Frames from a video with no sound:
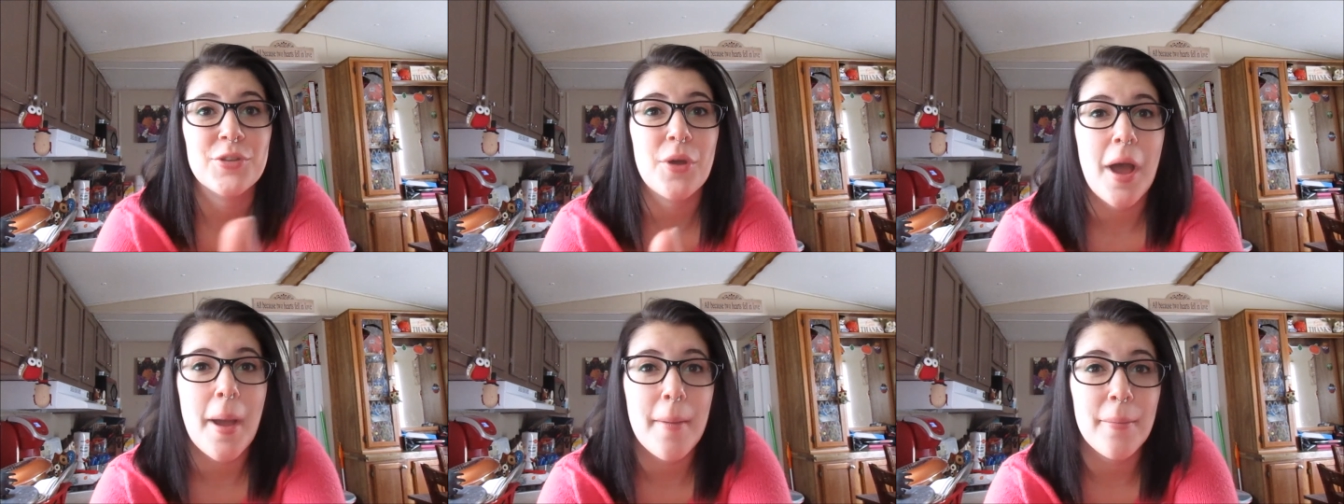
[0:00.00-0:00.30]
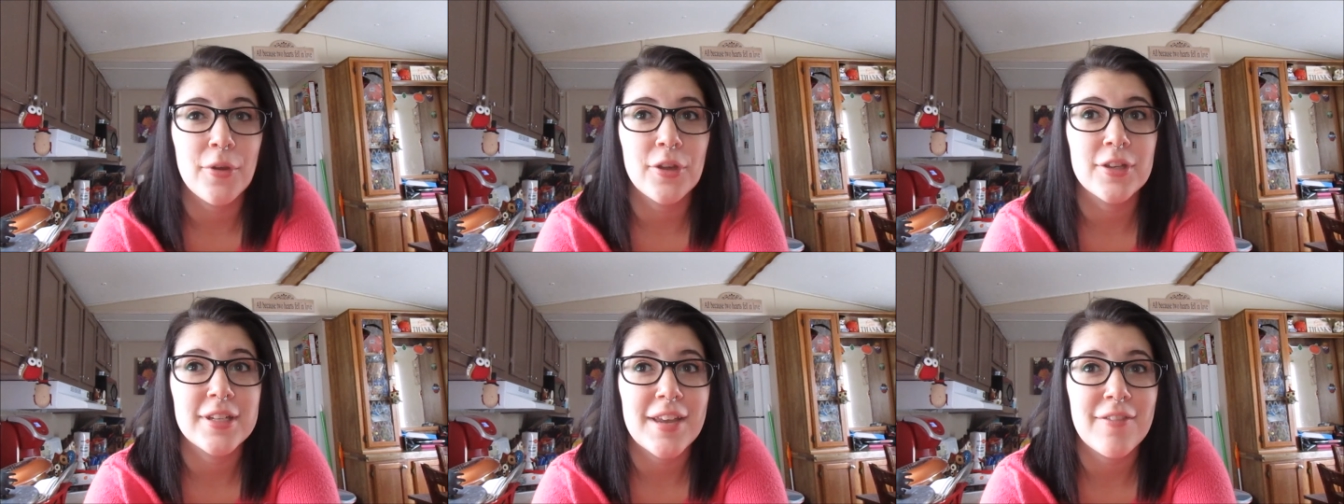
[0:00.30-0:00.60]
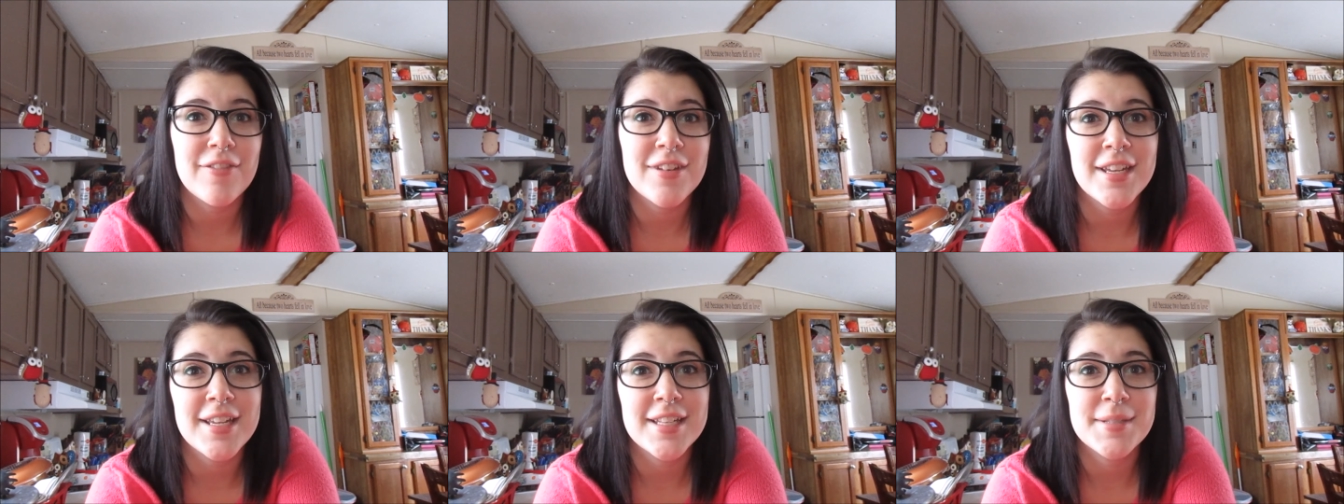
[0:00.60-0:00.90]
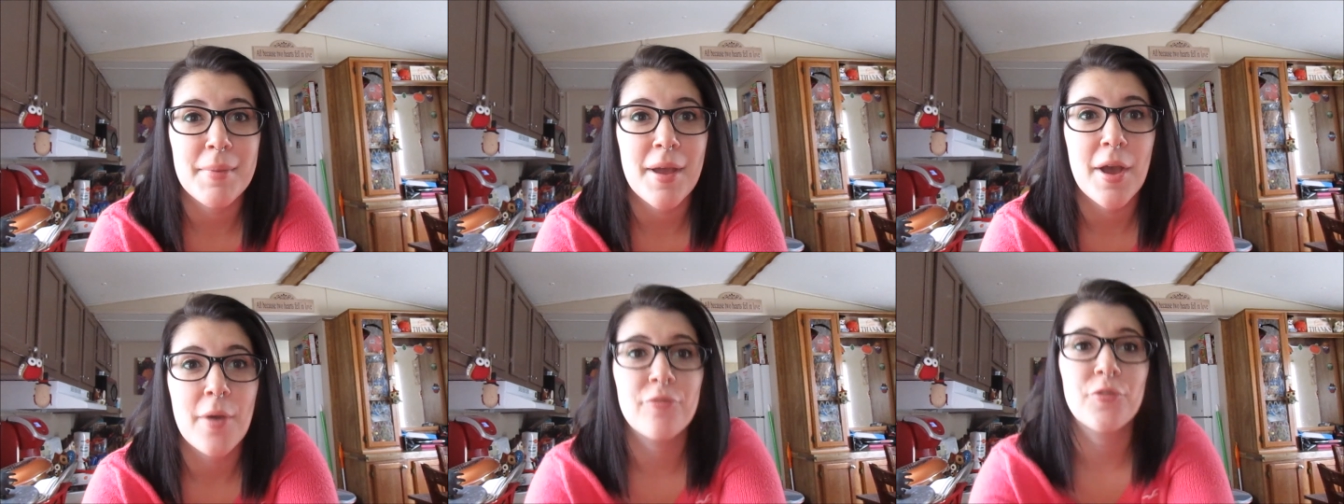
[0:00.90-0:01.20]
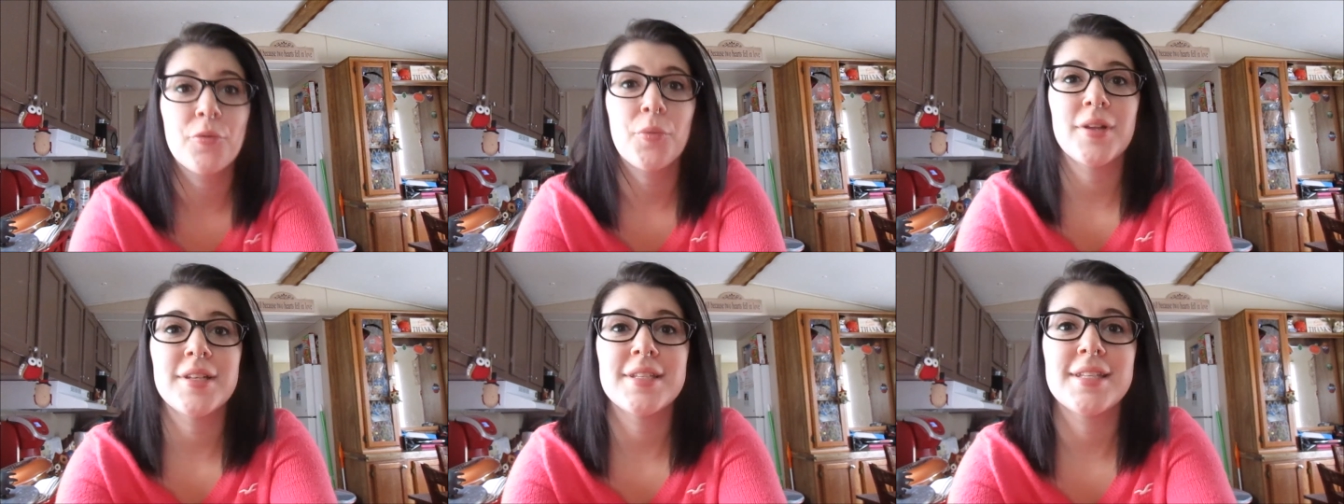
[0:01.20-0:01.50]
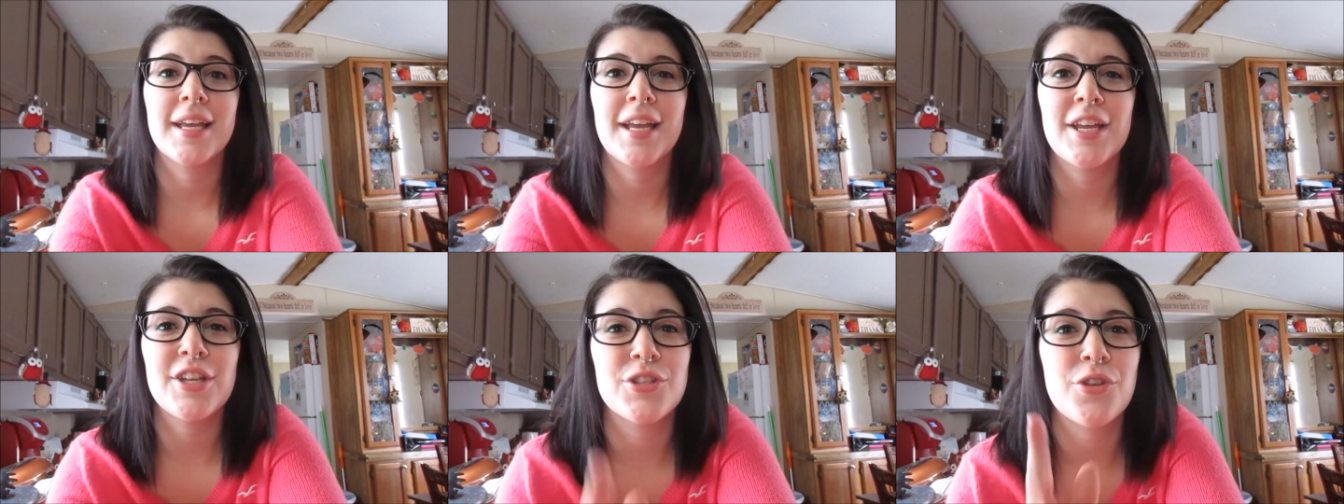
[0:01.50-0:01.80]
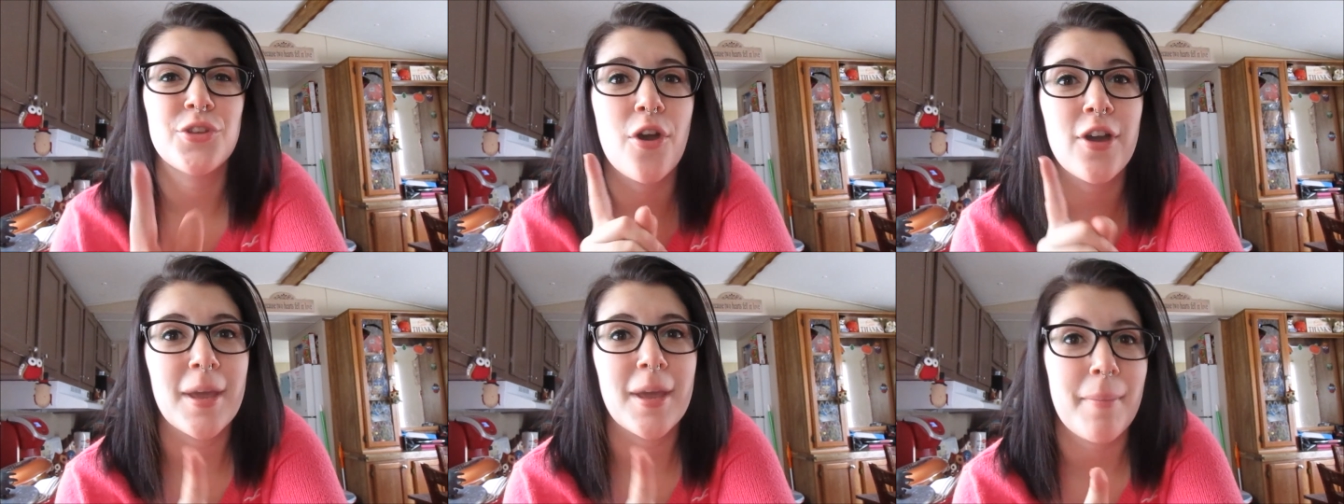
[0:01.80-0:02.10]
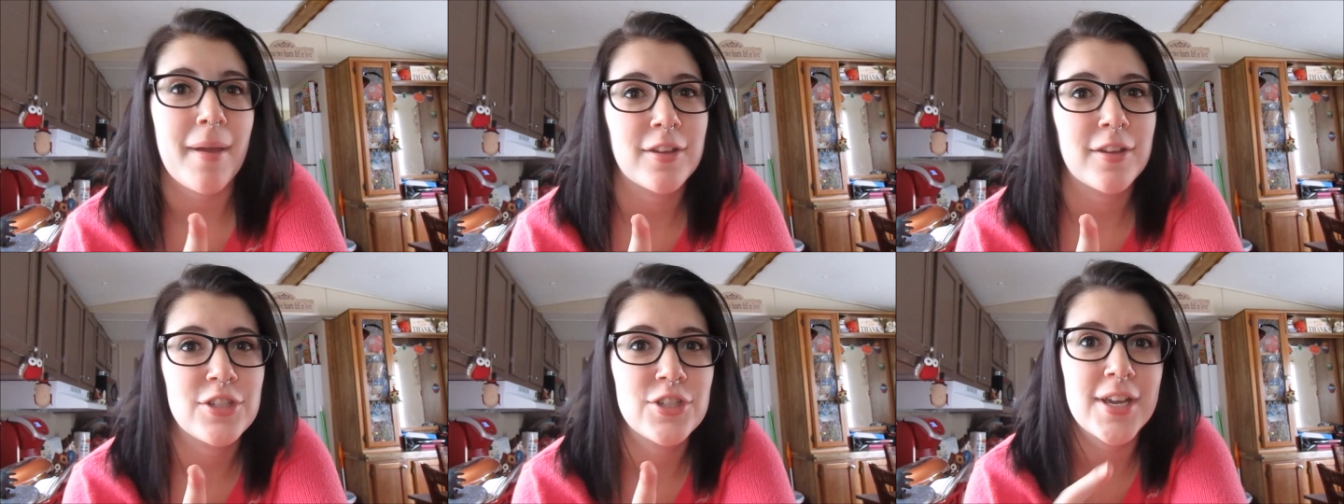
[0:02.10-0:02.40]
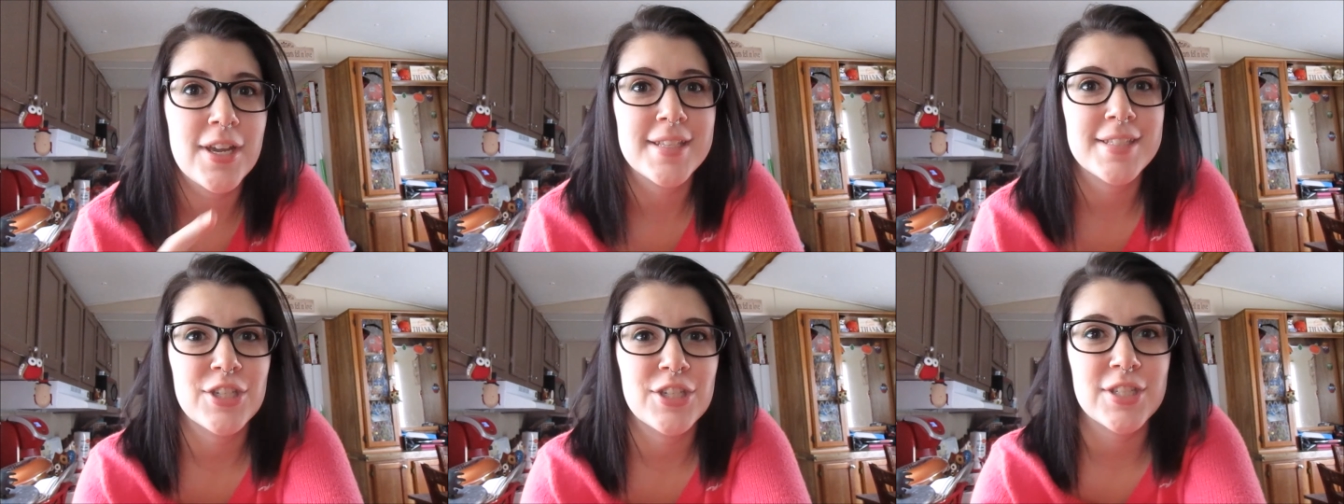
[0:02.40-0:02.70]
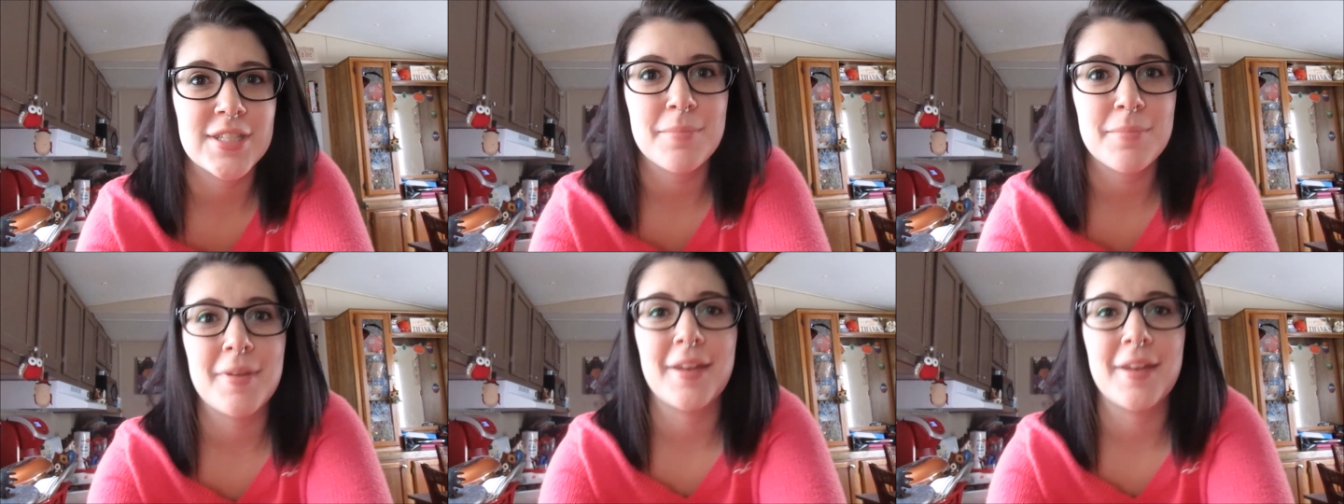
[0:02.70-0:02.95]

so I'm going to, David needs my help for one second, so I'll get back to you guys in just a